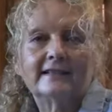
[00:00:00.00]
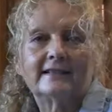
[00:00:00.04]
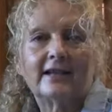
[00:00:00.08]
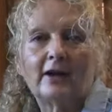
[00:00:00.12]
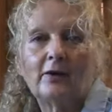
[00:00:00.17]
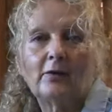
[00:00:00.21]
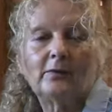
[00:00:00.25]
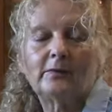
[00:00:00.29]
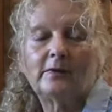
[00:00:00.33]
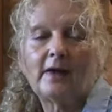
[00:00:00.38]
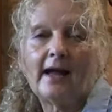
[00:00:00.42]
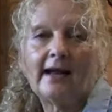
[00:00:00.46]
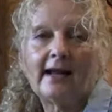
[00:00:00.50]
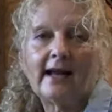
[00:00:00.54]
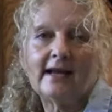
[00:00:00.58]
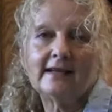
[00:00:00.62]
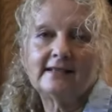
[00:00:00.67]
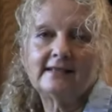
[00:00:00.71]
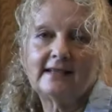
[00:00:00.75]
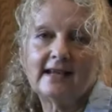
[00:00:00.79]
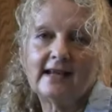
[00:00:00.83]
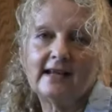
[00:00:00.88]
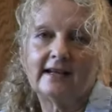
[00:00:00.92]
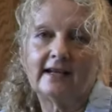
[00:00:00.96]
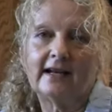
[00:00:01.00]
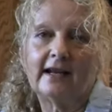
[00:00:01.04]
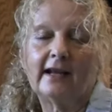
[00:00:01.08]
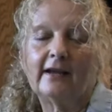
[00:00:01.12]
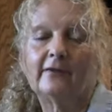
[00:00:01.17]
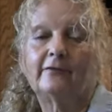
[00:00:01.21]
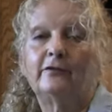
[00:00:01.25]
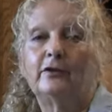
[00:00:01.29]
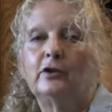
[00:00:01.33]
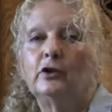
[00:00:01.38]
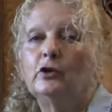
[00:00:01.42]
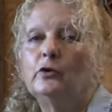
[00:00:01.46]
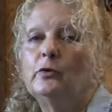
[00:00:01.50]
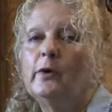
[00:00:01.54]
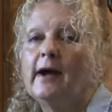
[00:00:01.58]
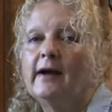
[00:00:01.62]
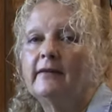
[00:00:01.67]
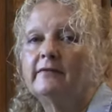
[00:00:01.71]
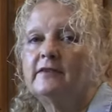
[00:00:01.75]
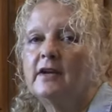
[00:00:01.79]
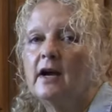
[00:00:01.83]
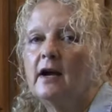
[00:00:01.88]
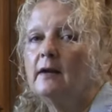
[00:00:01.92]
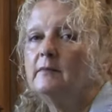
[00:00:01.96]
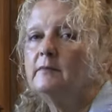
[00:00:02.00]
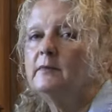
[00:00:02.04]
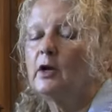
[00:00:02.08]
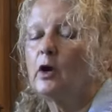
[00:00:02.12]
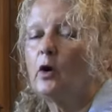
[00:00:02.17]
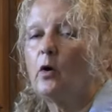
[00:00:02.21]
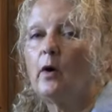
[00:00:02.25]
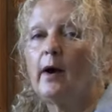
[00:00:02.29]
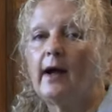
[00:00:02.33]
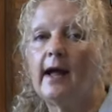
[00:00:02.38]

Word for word: so like I said, if you have time to go